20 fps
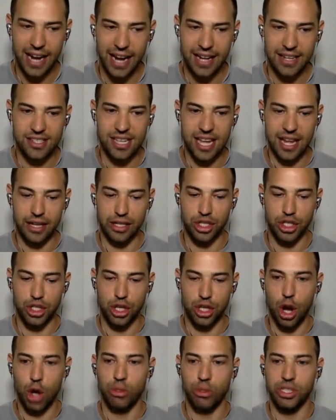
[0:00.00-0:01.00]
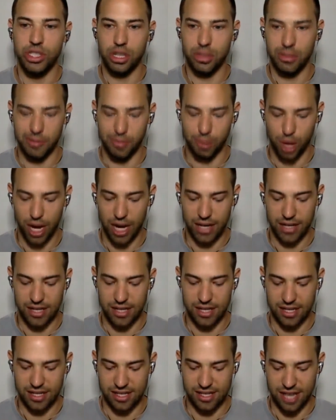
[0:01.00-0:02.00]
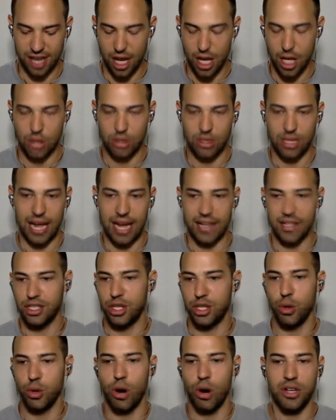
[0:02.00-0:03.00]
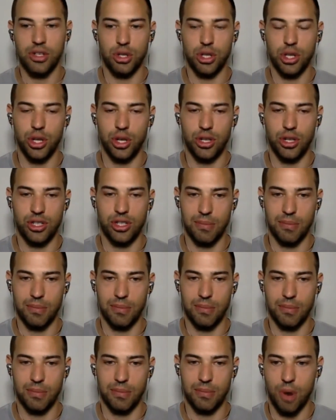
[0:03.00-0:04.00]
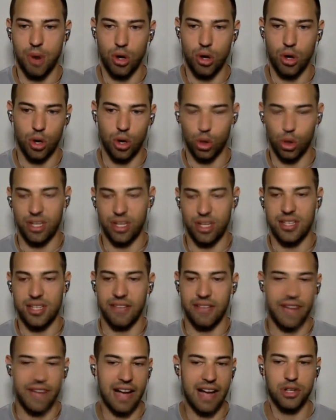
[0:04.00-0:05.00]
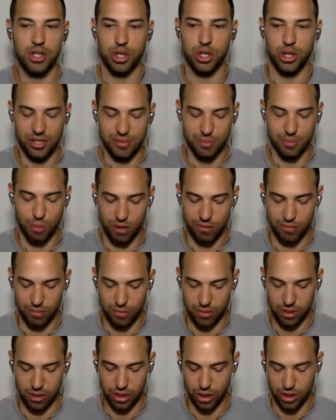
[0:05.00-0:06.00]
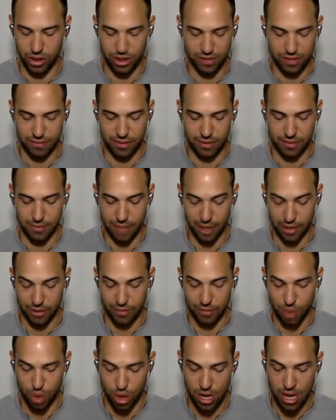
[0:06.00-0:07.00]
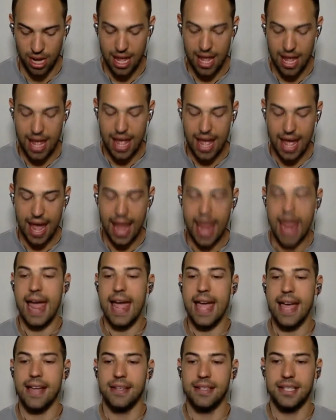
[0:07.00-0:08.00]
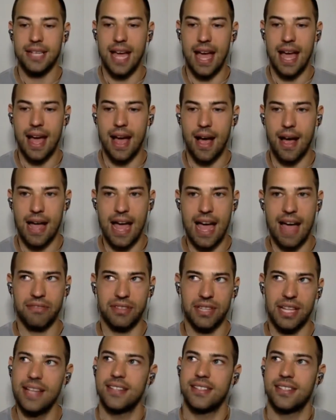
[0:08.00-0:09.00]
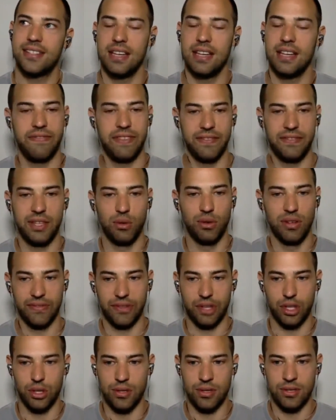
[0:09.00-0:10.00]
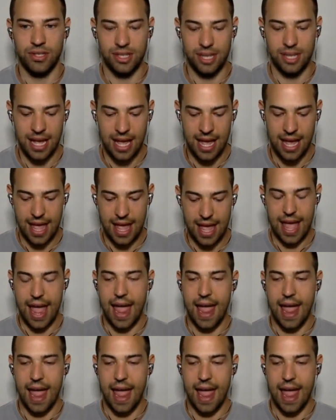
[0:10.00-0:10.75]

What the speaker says: You know, I can say only show me products that sell like 200 units a month or more, or only sell 500 units a month or more, and have less than 50 reviews,